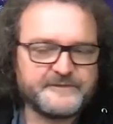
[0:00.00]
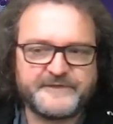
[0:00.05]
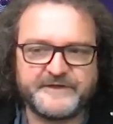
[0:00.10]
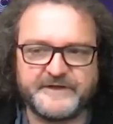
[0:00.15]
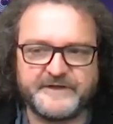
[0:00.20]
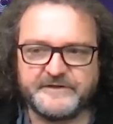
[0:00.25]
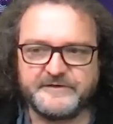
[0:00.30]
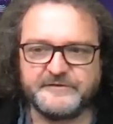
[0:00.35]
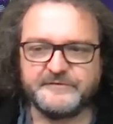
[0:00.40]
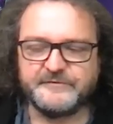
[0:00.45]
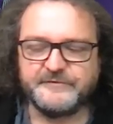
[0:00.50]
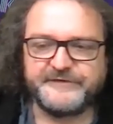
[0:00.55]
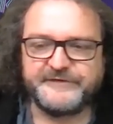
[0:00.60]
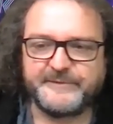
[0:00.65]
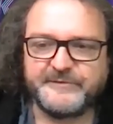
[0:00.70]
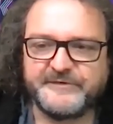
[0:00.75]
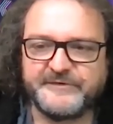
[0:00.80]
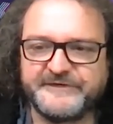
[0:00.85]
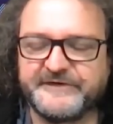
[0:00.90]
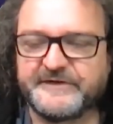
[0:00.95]
Thank you,
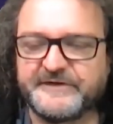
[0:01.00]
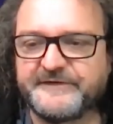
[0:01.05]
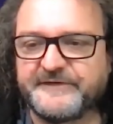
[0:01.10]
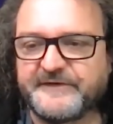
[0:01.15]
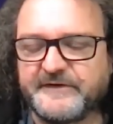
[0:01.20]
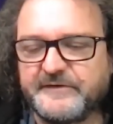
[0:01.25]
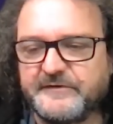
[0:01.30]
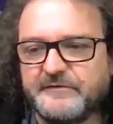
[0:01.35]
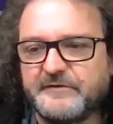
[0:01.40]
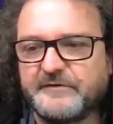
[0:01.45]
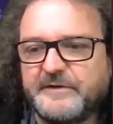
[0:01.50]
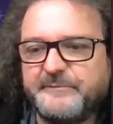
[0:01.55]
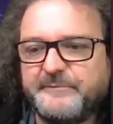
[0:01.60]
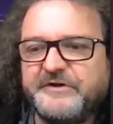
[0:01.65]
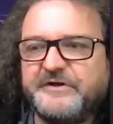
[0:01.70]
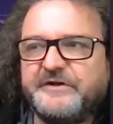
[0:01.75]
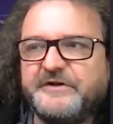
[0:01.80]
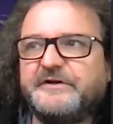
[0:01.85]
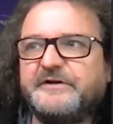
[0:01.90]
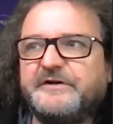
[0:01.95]
Samantha. Thank you,
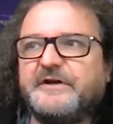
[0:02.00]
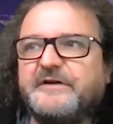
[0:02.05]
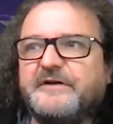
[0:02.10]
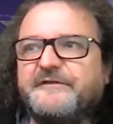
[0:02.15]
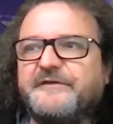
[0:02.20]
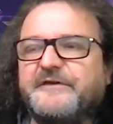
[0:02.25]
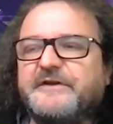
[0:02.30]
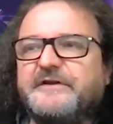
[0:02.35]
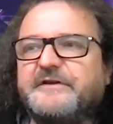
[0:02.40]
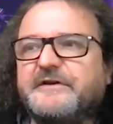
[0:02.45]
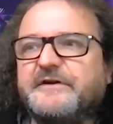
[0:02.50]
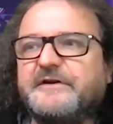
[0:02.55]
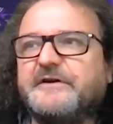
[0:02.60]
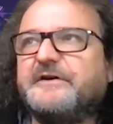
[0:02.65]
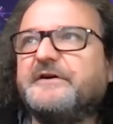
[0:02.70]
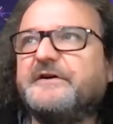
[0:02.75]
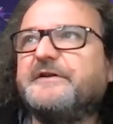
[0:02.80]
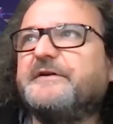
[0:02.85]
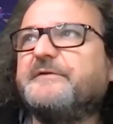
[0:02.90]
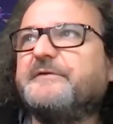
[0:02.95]
Amir. I think
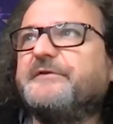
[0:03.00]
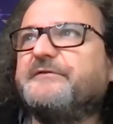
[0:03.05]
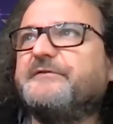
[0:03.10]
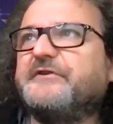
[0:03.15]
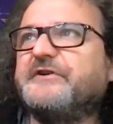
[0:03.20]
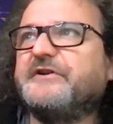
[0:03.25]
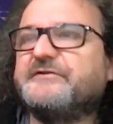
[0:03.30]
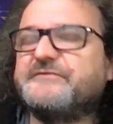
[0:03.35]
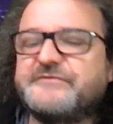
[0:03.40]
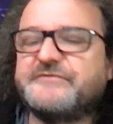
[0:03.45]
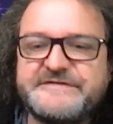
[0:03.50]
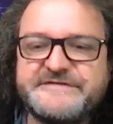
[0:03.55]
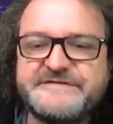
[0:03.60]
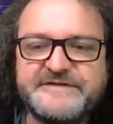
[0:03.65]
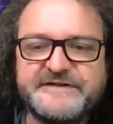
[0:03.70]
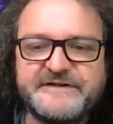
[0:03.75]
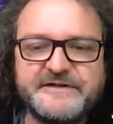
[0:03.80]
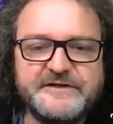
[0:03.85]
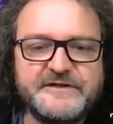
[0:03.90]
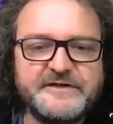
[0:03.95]
uh, that was very
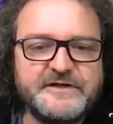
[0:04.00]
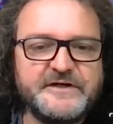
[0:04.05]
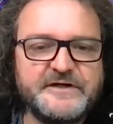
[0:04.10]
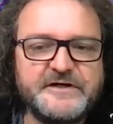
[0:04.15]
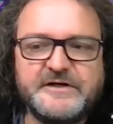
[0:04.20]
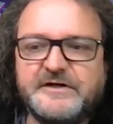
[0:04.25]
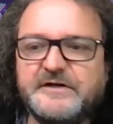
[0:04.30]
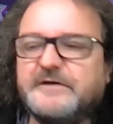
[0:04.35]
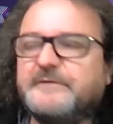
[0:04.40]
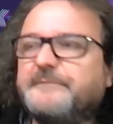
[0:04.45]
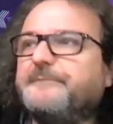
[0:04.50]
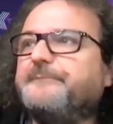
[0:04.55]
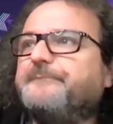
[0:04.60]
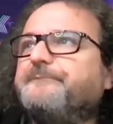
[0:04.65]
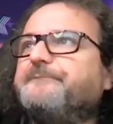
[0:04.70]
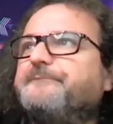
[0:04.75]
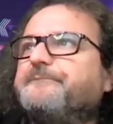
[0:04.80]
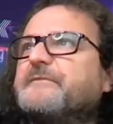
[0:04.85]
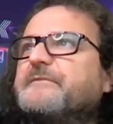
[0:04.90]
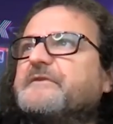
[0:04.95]
interesting,
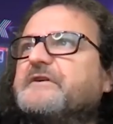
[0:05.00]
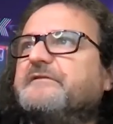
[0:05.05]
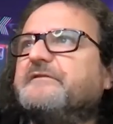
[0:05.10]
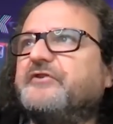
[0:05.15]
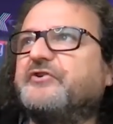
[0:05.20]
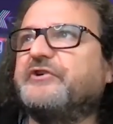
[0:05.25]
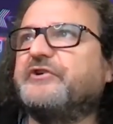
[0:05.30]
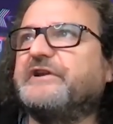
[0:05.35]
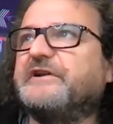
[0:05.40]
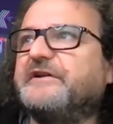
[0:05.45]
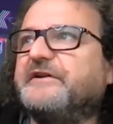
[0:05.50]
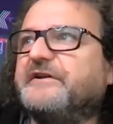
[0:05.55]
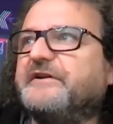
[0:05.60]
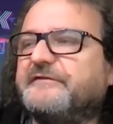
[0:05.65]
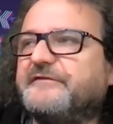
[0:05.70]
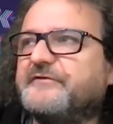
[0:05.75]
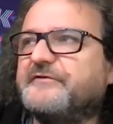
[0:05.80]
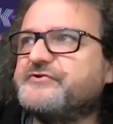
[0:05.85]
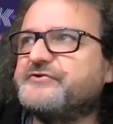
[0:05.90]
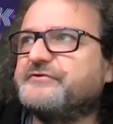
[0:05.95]
um, very clear
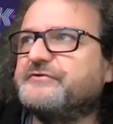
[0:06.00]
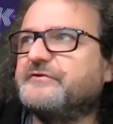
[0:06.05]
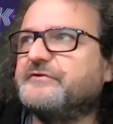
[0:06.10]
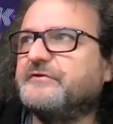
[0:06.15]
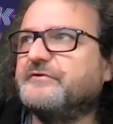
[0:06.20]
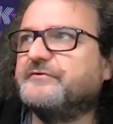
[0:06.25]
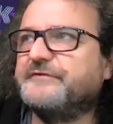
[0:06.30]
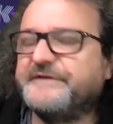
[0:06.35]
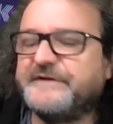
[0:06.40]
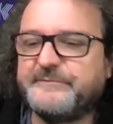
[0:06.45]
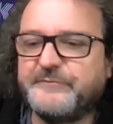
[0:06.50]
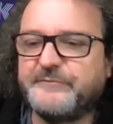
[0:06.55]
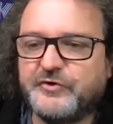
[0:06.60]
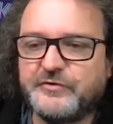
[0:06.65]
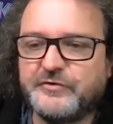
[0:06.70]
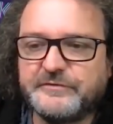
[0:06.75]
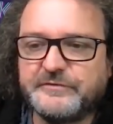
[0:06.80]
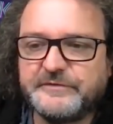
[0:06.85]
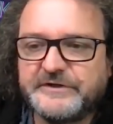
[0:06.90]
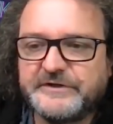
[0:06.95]
for sure. Good
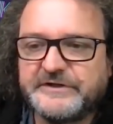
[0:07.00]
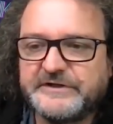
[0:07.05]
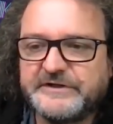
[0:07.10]
demo.